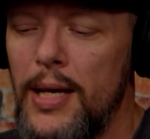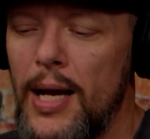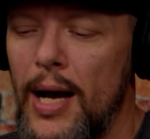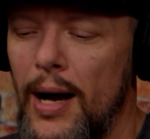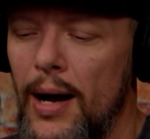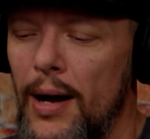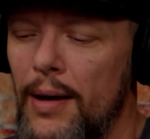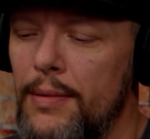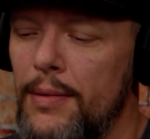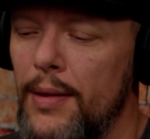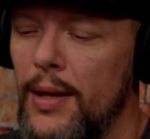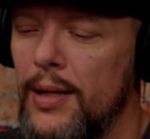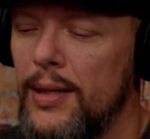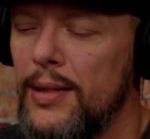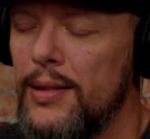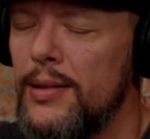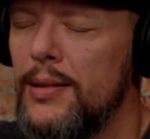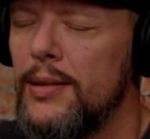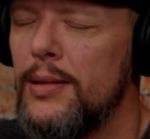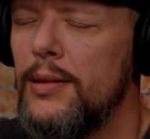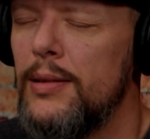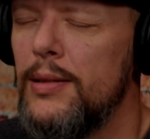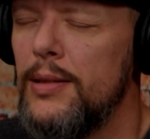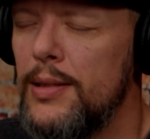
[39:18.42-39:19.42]
I think
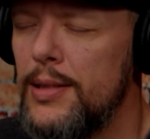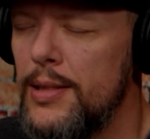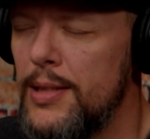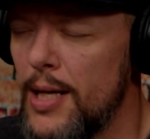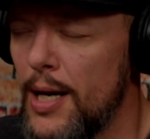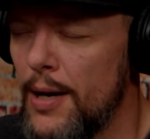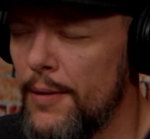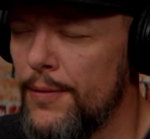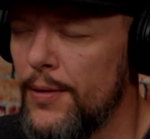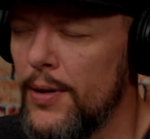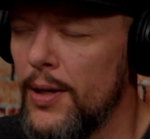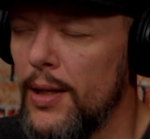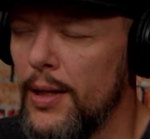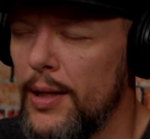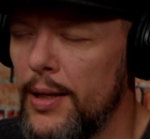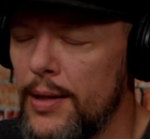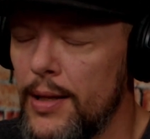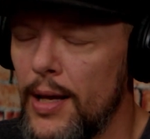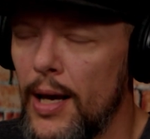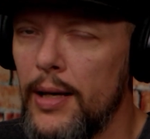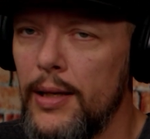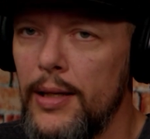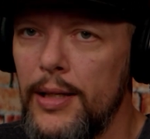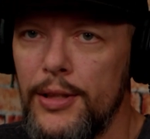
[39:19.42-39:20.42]
definitely
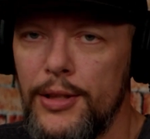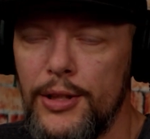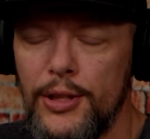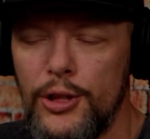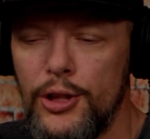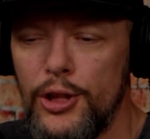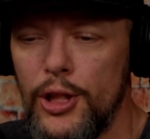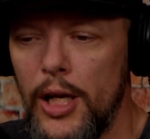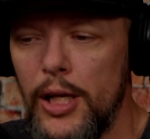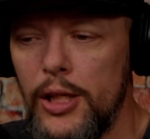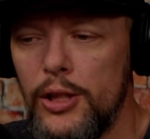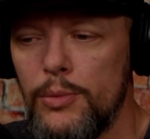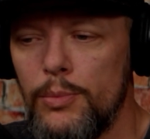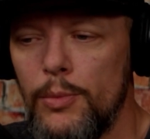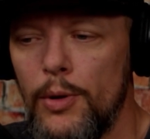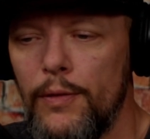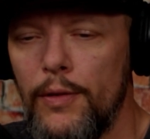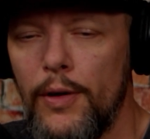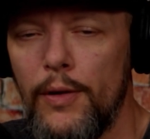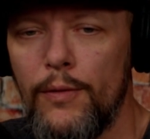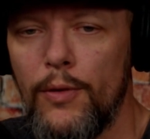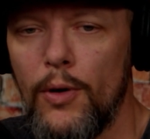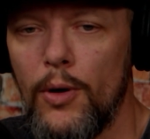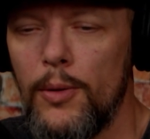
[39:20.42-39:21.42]
that needs to change
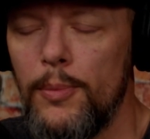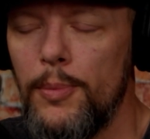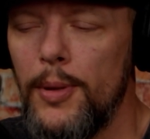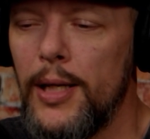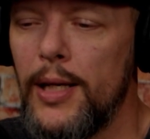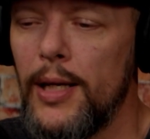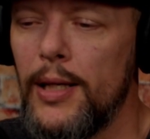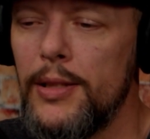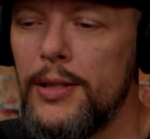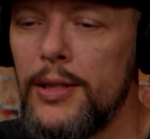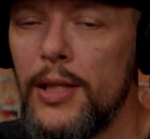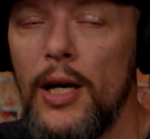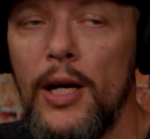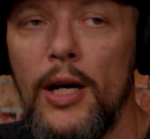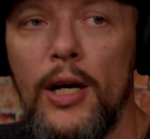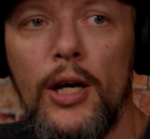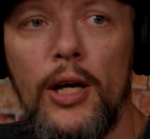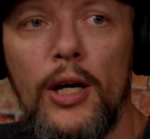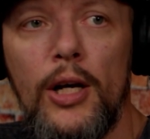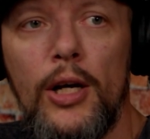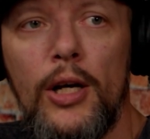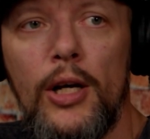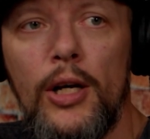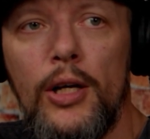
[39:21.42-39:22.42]
moving forward, because
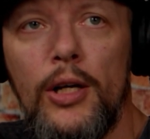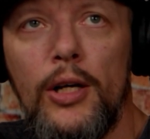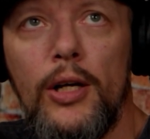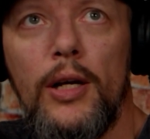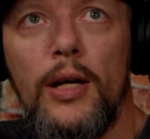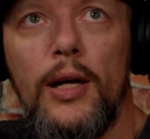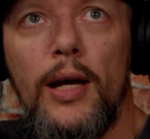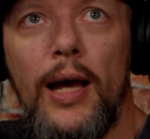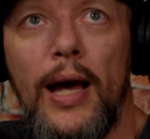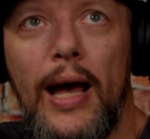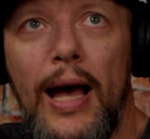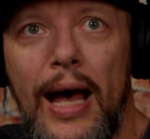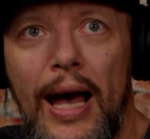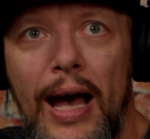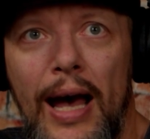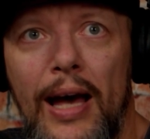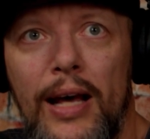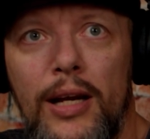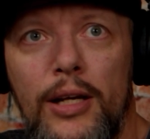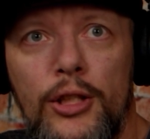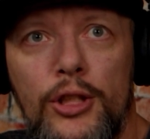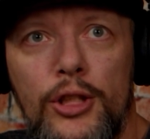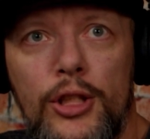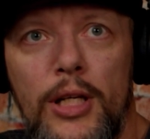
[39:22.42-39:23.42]

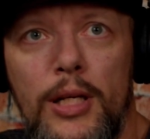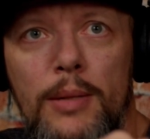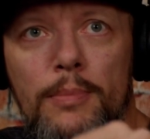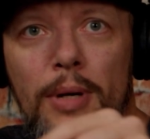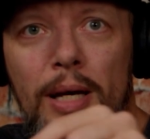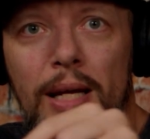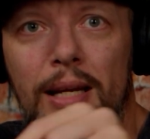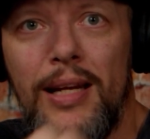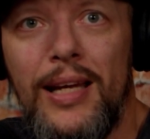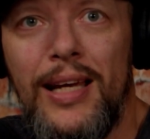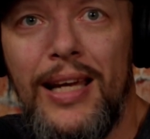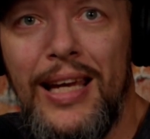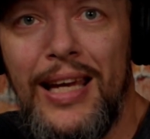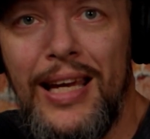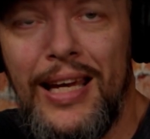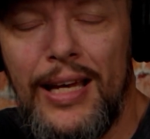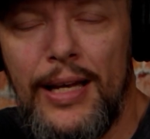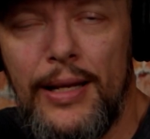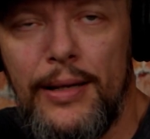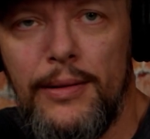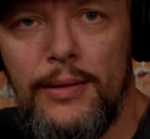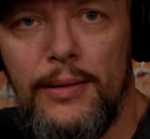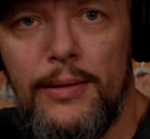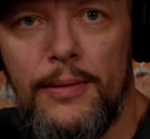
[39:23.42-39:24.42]
had she been
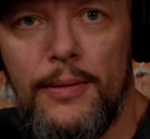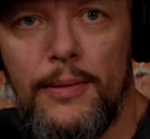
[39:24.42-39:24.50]
in,